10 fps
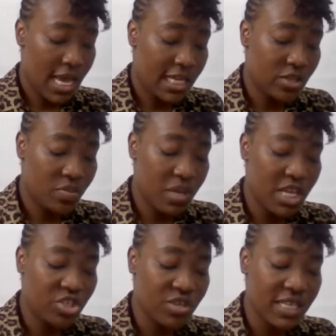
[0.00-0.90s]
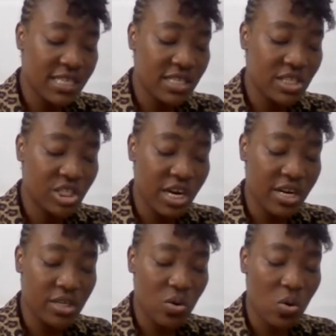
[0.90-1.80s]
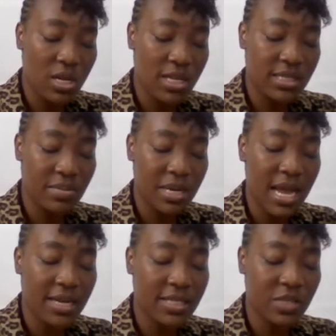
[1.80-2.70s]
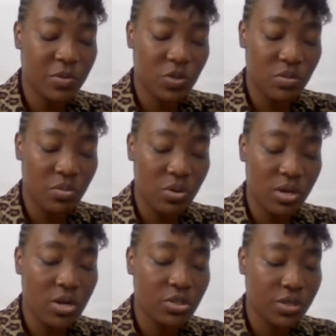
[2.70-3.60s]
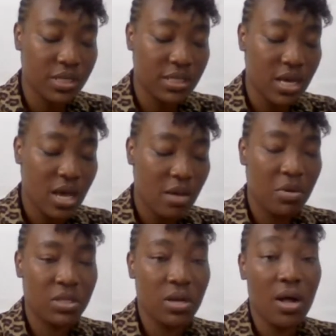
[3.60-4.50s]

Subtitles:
It would be interesting to share not only the similarities between both countries, but